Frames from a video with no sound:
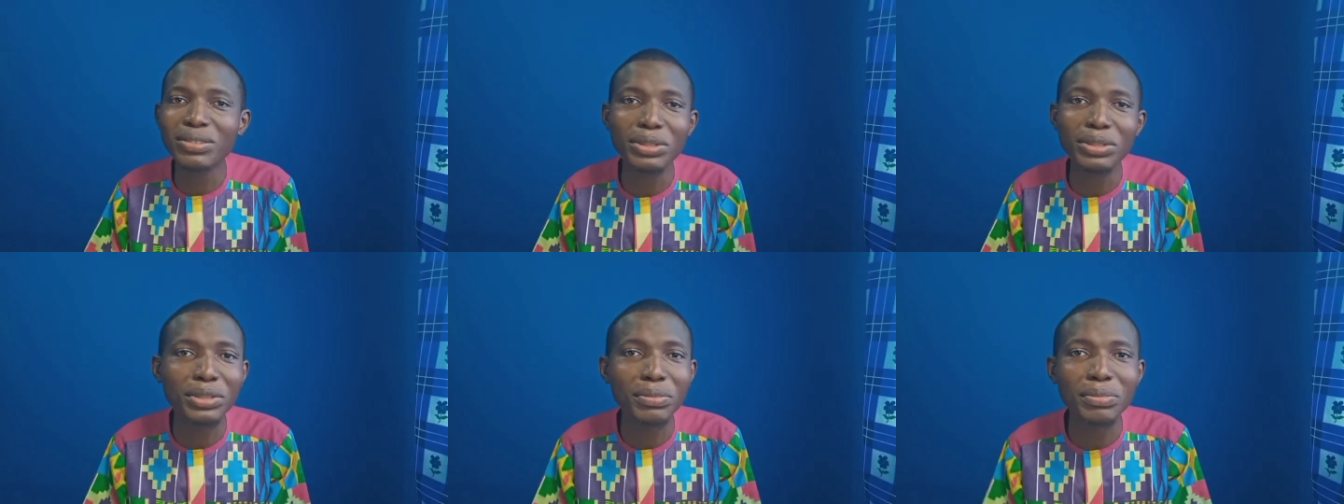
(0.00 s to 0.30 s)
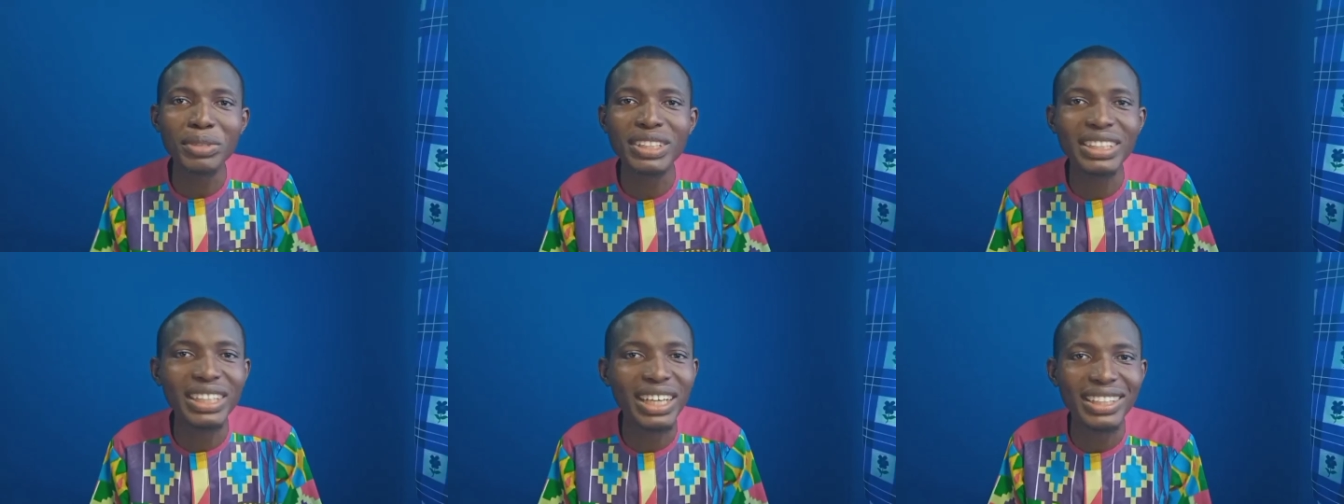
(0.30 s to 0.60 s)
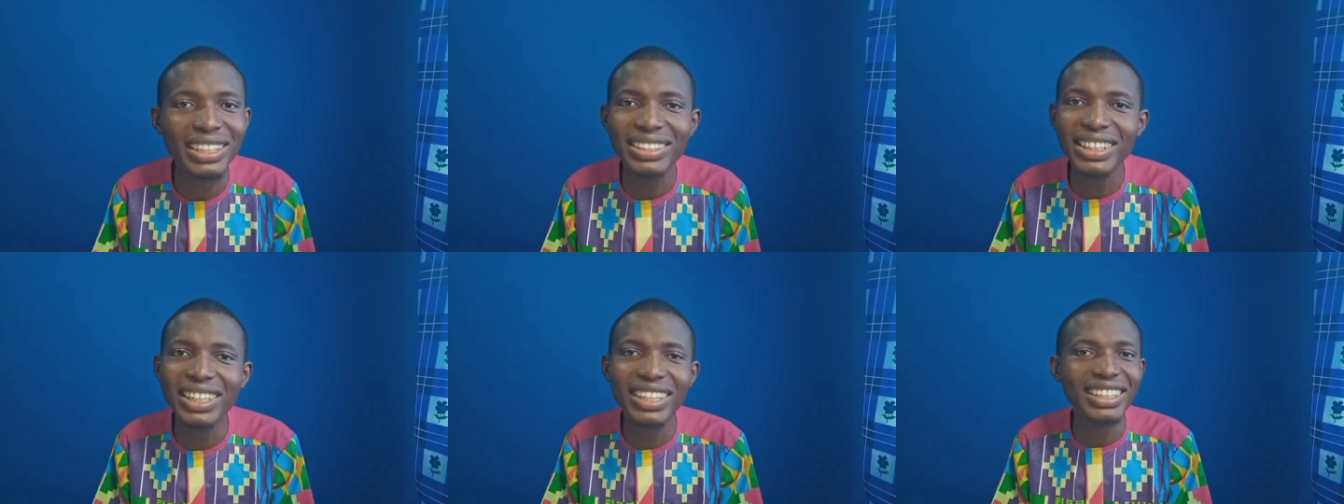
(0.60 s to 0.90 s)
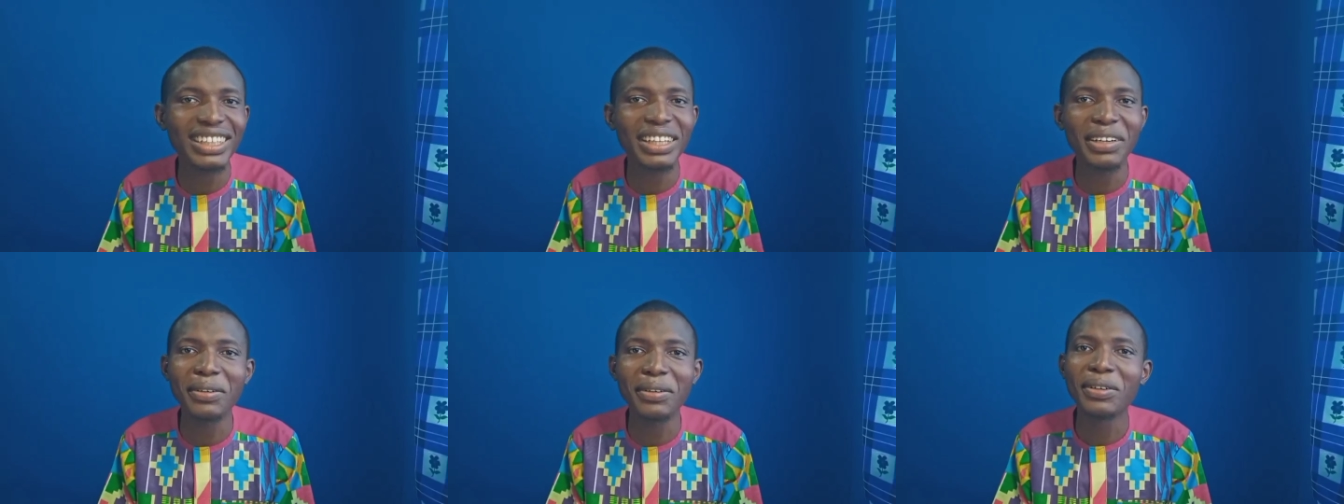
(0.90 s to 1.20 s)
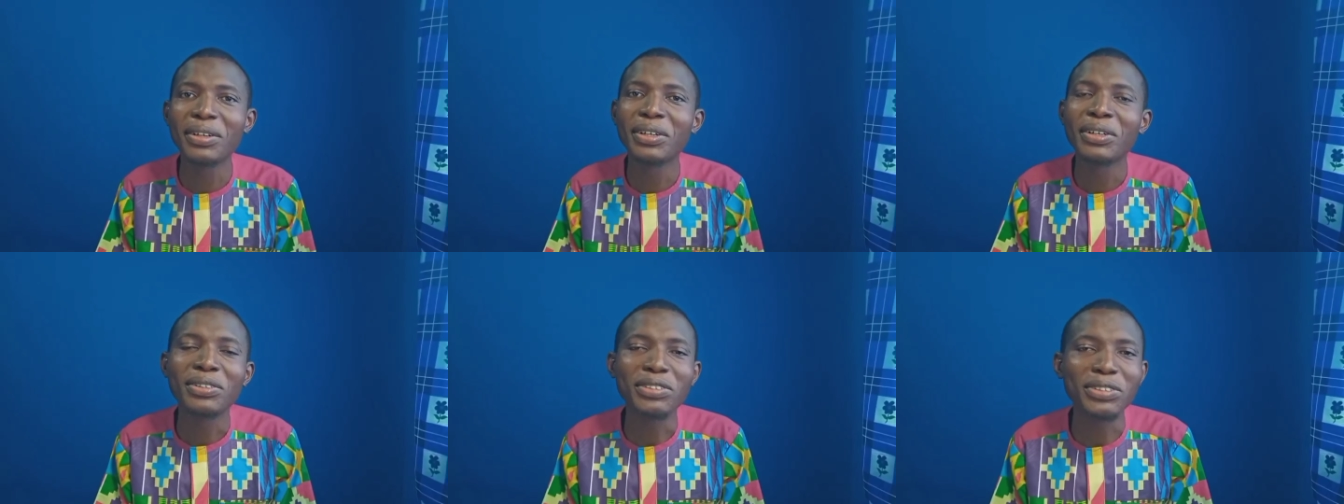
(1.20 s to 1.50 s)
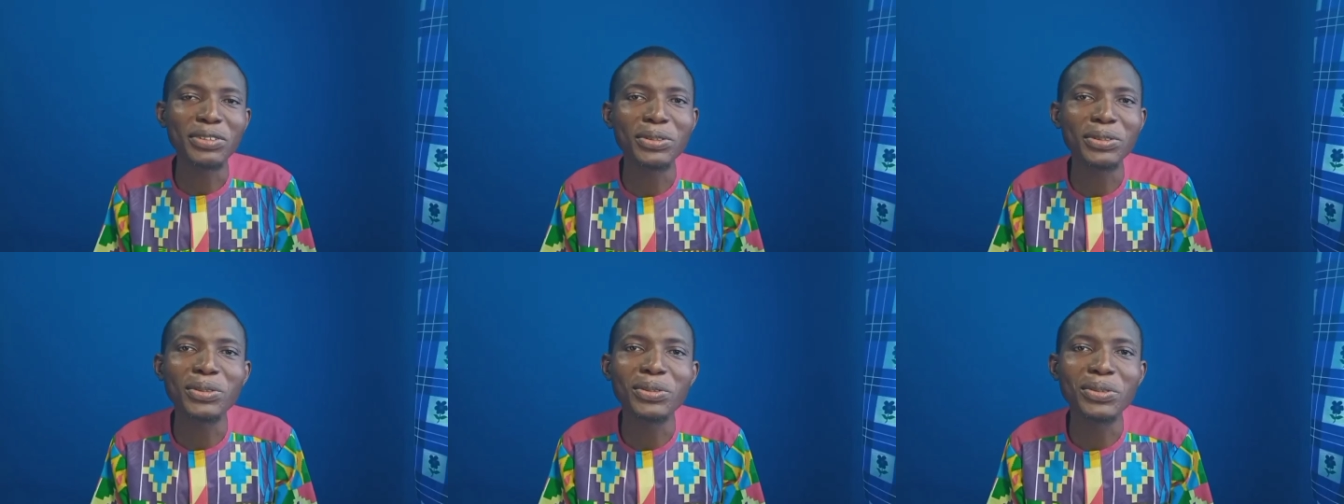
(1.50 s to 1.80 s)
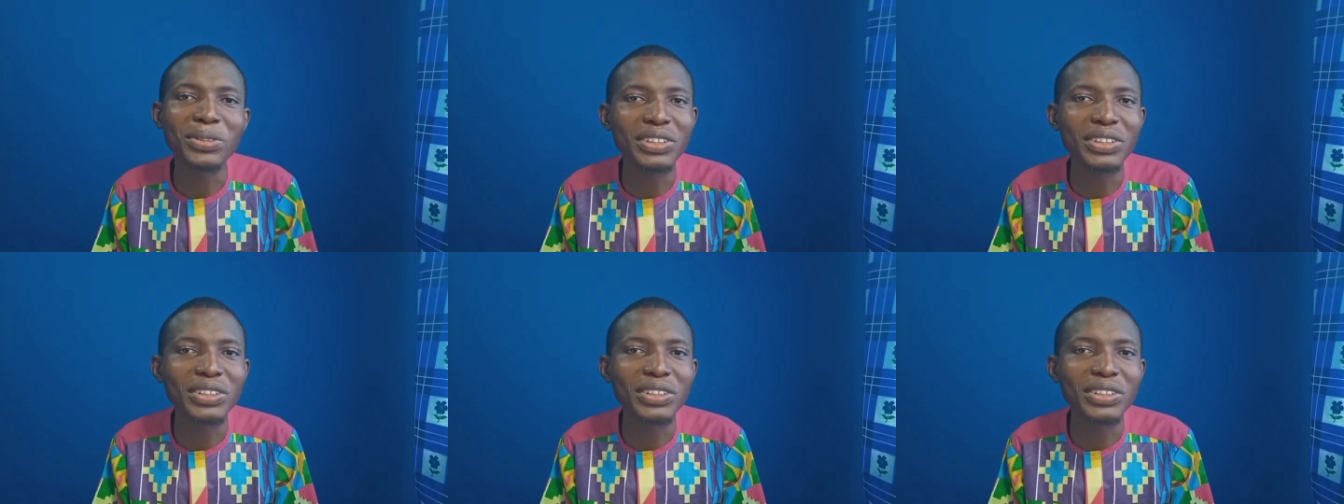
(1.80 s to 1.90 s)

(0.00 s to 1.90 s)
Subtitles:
So it's a lot of things that we can do.